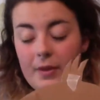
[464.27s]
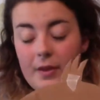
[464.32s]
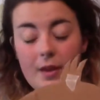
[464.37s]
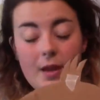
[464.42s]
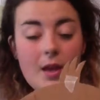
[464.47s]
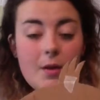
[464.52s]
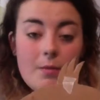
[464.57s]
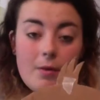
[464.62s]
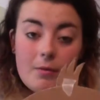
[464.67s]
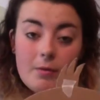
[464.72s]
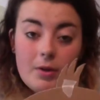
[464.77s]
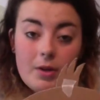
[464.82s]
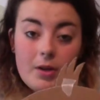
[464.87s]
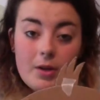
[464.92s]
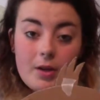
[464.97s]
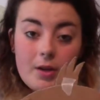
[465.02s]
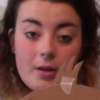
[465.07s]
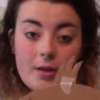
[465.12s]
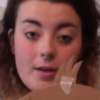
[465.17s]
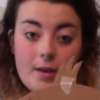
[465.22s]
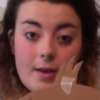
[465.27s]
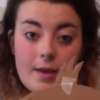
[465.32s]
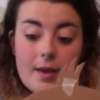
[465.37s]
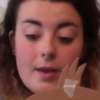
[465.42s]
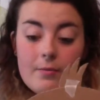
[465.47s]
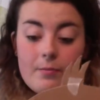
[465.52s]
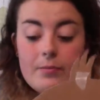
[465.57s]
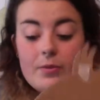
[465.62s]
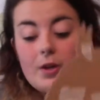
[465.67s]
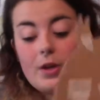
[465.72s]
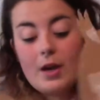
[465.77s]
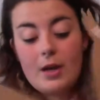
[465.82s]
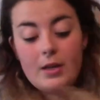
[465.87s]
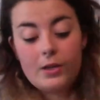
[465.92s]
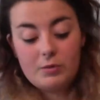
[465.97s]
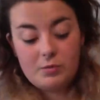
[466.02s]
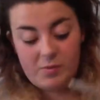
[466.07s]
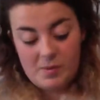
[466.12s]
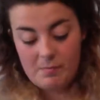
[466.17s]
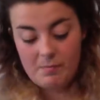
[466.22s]
it won't look, the
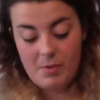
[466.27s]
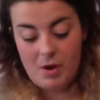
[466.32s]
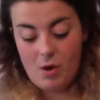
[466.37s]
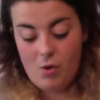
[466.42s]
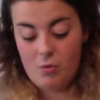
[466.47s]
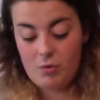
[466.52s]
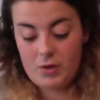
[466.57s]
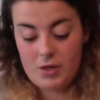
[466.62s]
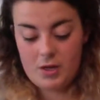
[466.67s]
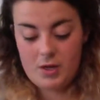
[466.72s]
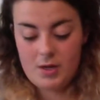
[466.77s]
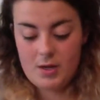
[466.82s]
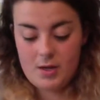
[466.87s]
colours will be bold.